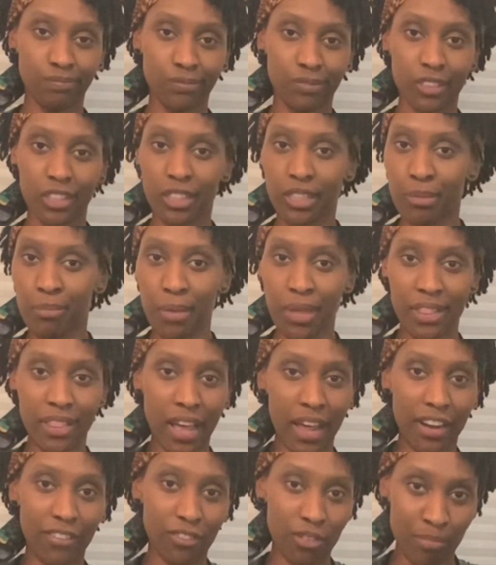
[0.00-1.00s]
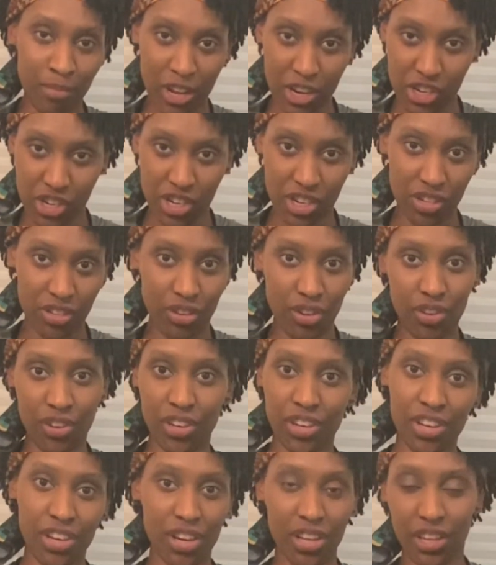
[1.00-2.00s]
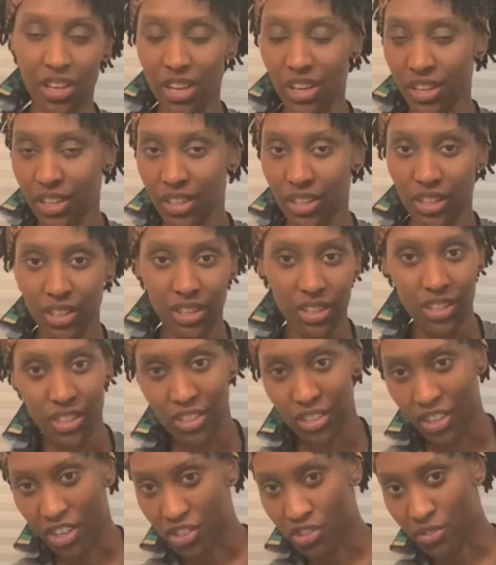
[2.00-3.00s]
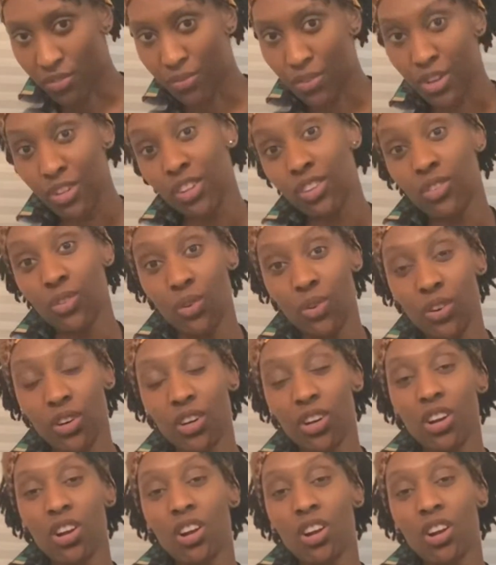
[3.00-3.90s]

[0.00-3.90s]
Submit that information so you can get your foot in the door.